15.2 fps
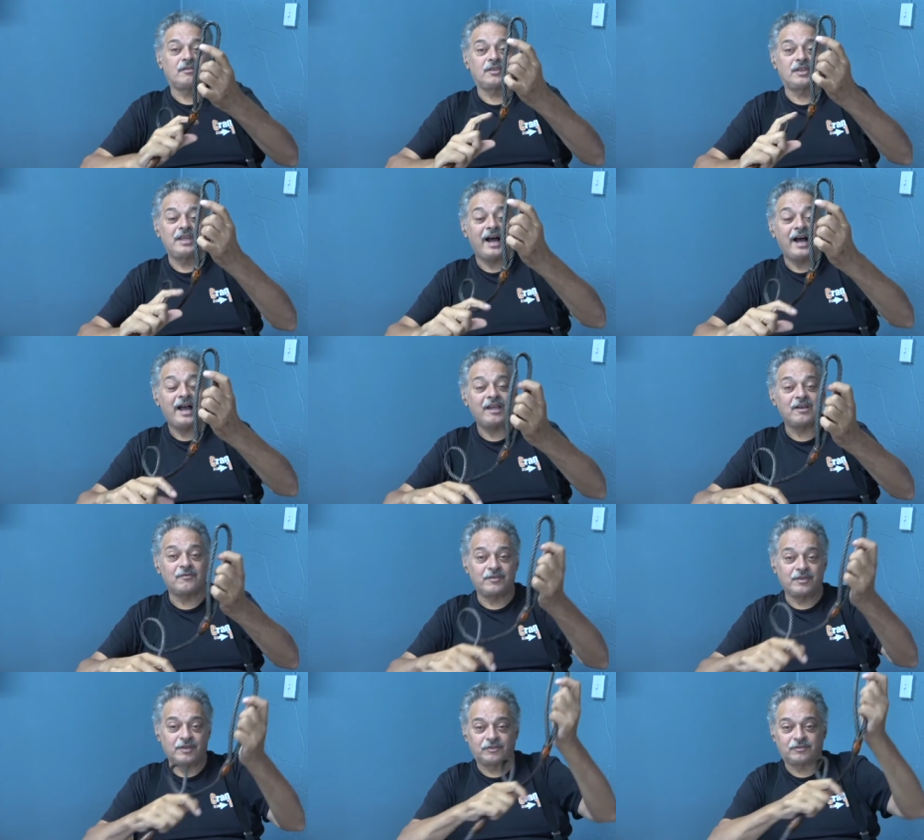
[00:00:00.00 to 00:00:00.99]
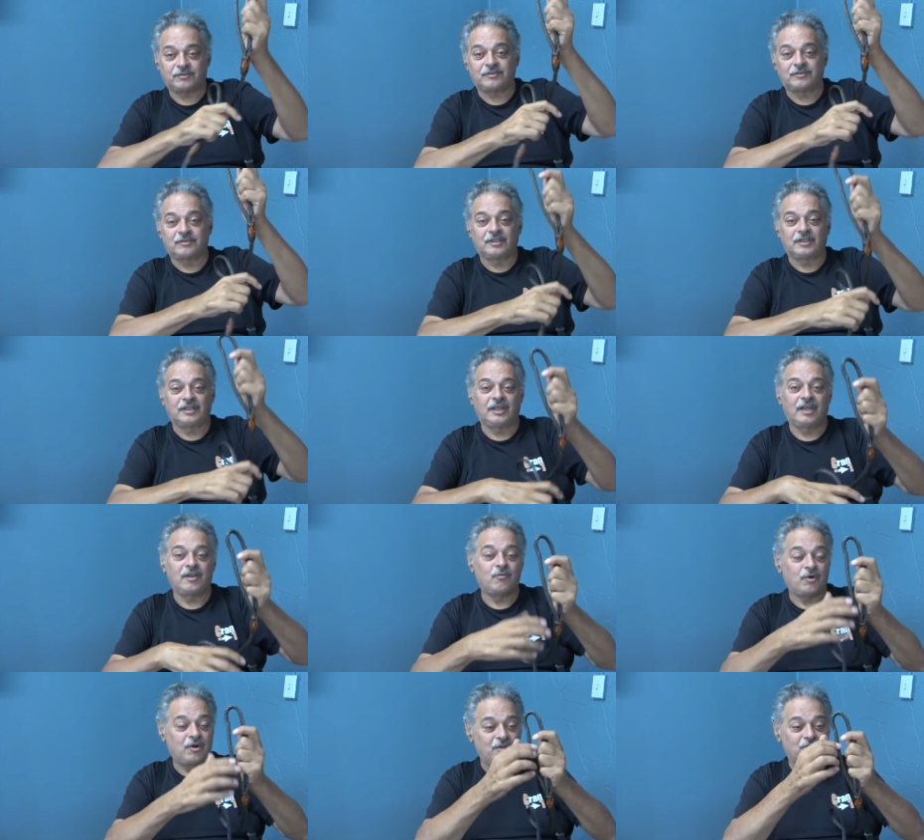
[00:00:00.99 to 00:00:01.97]
The eye of this,
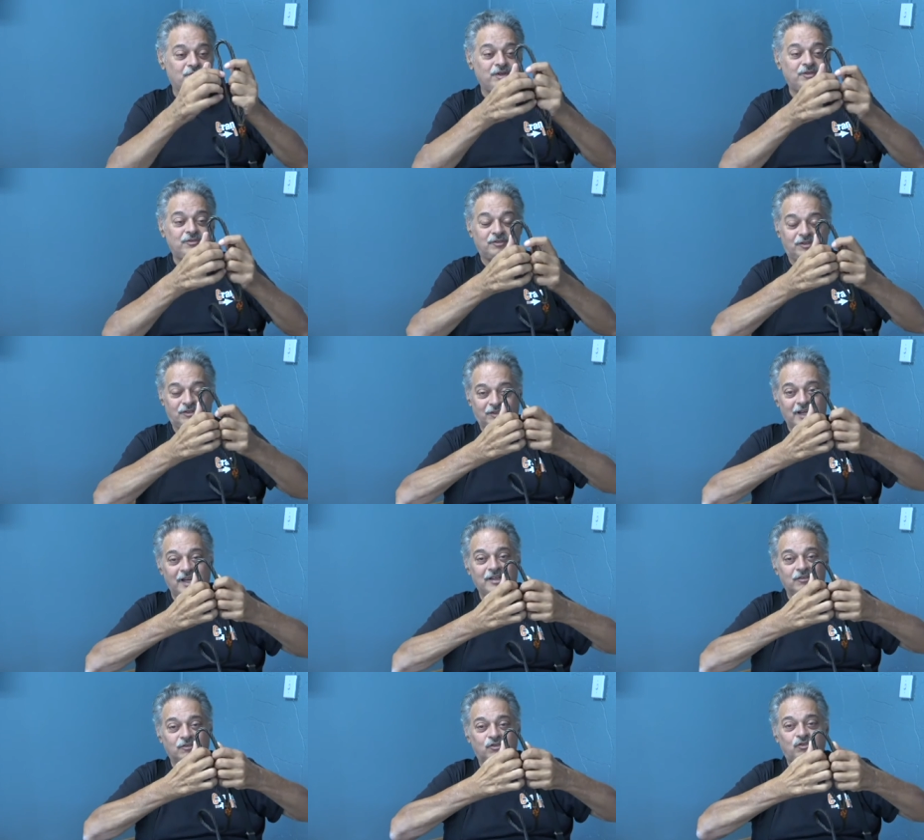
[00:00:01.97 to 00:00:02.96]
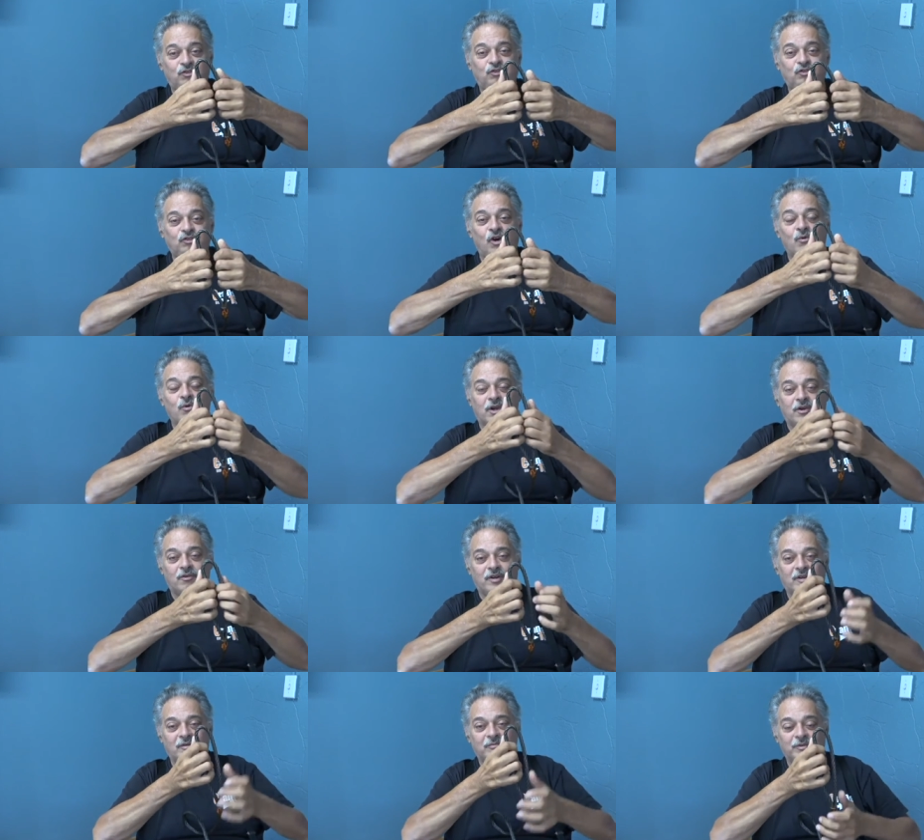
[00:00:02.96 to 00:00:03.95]
and one of the reasons this eye is so
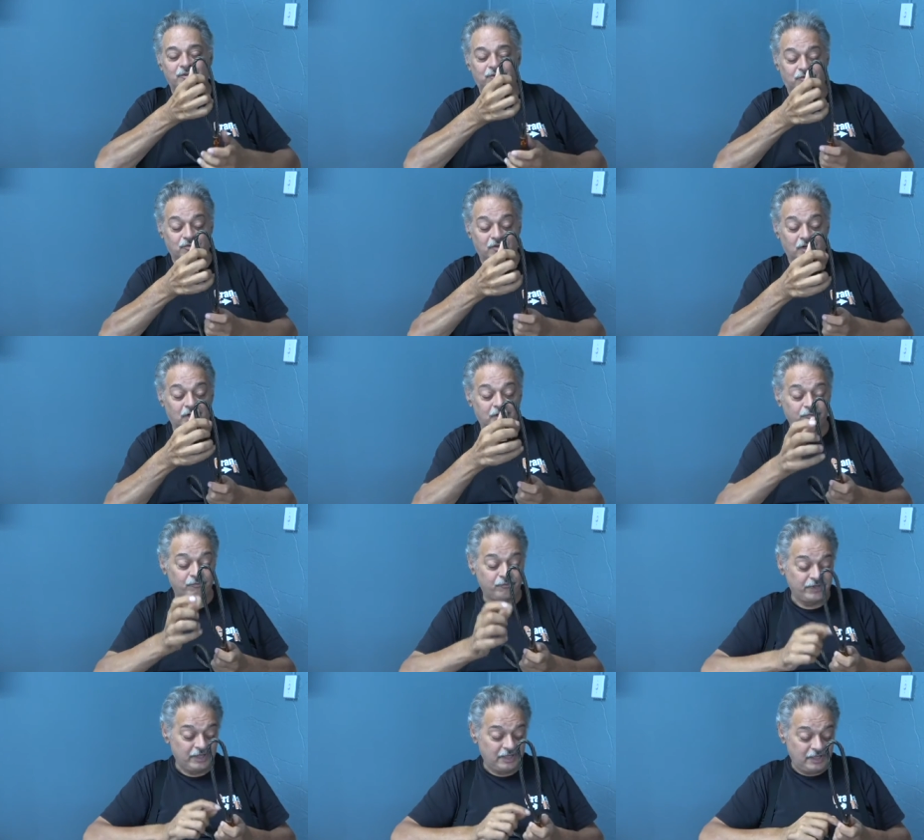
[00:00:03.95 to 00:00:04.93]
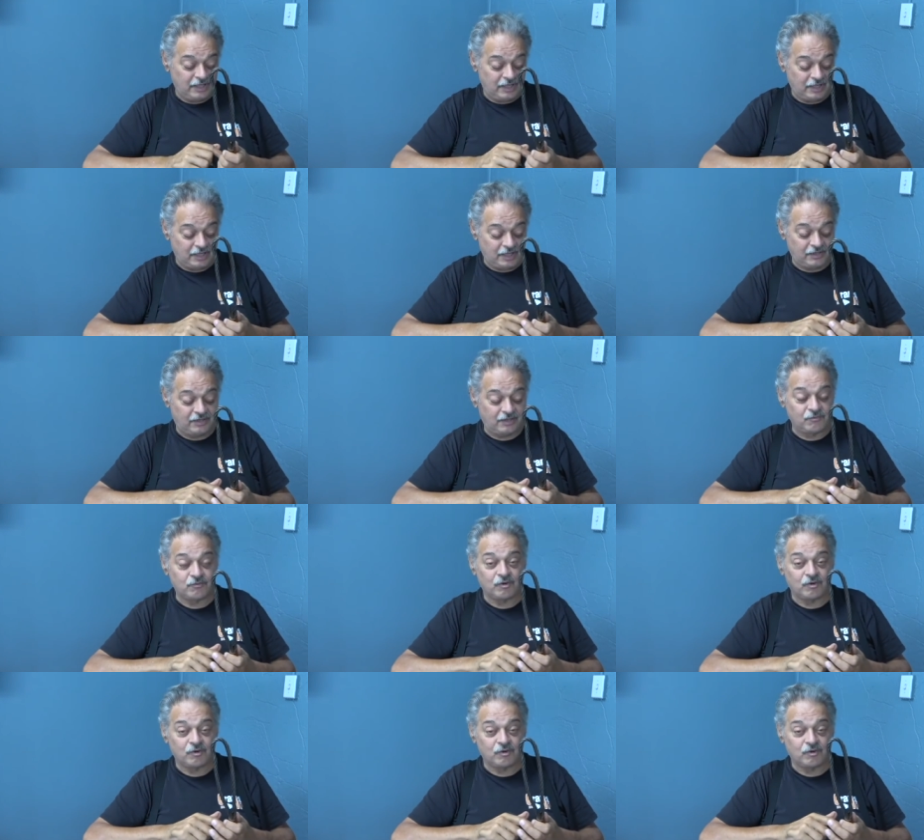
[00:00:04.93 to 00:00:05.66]
incredibly strong, the